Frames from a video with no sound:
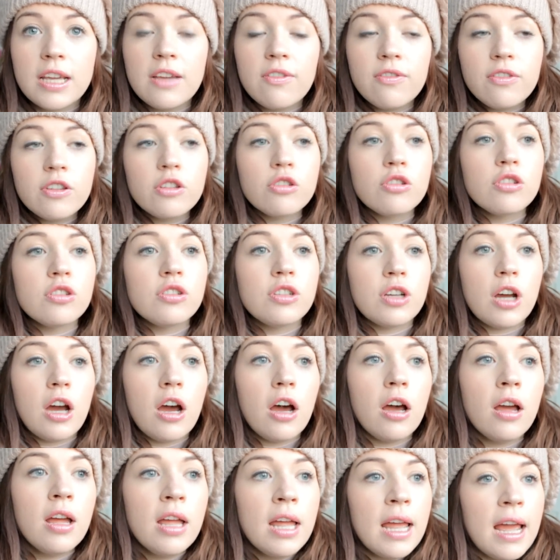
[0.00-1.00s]
If you
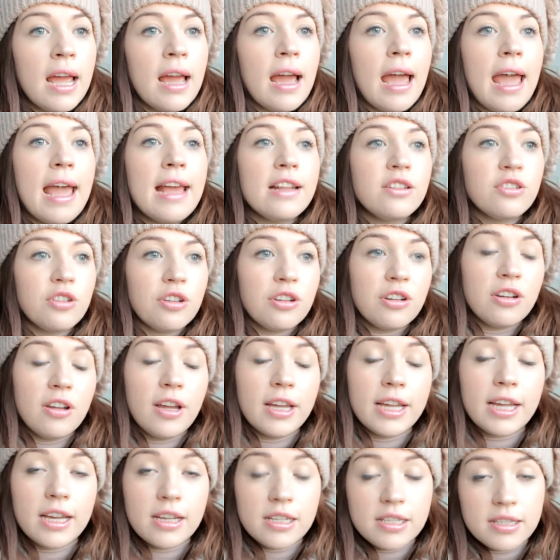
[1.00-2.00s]
start head on,
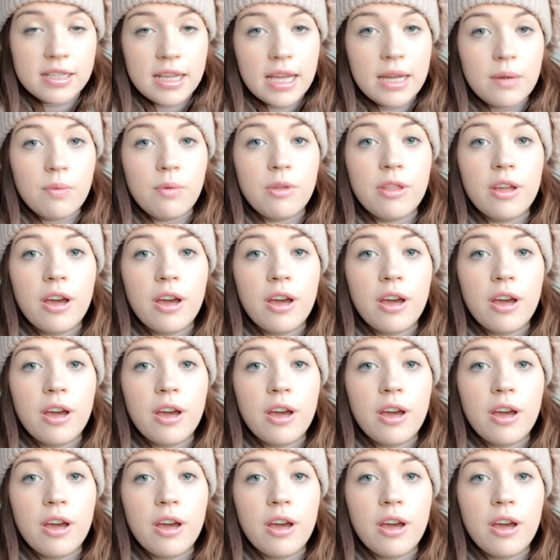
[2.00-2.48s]
like I said, with